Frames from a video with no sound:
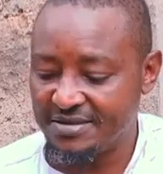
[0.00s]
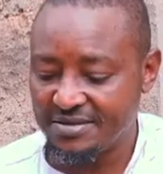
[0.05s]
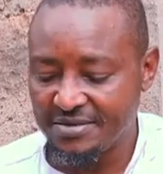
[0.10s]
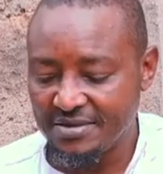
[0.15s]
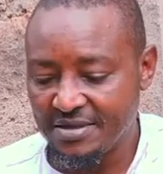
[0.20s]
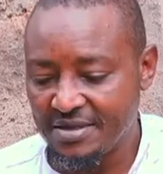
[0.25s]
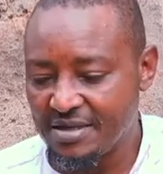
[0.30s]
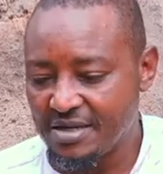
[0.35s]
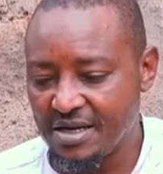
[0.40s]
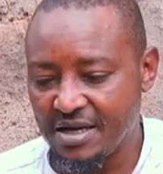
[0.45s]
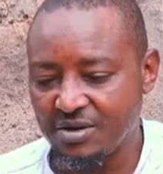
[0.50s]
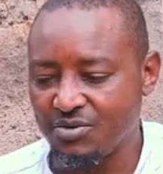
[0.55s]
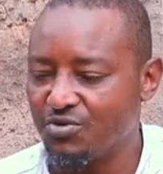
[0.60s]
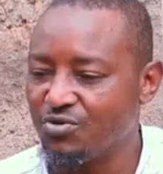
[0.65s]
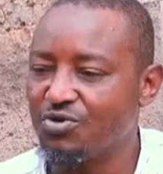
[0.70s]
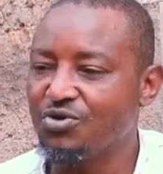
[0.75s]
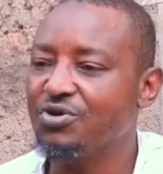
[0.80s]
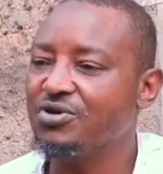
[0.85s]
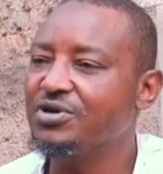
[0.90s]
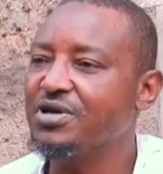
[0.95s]
Mm-hmm. I
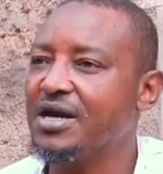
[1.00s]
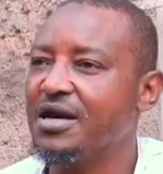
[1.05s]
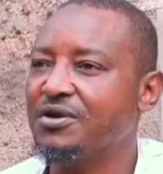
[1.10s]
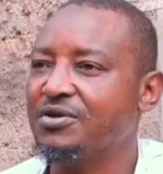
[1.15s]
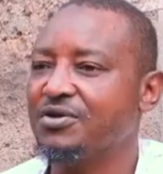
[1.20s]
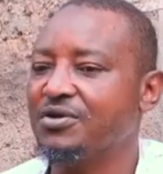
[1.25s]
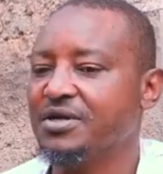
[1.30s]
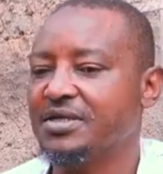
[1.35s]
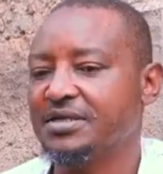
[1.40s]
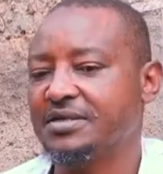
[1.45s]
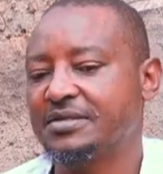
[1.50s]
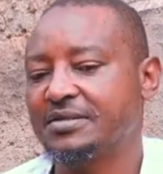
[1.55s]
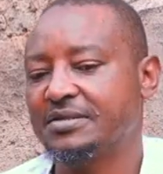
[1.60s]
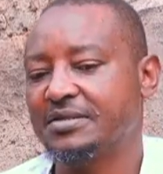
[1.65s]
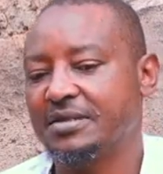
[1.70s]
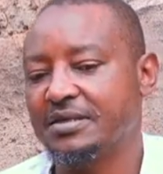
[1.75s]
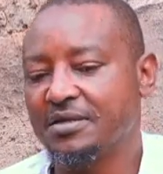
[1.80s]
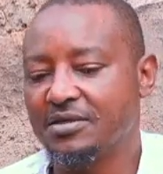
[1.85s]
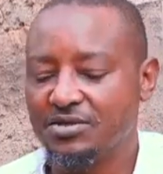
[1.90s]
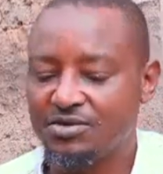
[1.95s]
could not handle it.
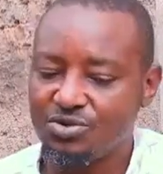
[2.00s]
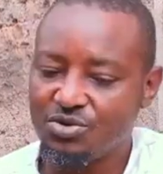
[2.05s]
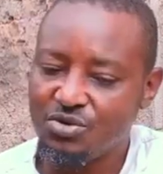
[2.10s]
Mm-hmm.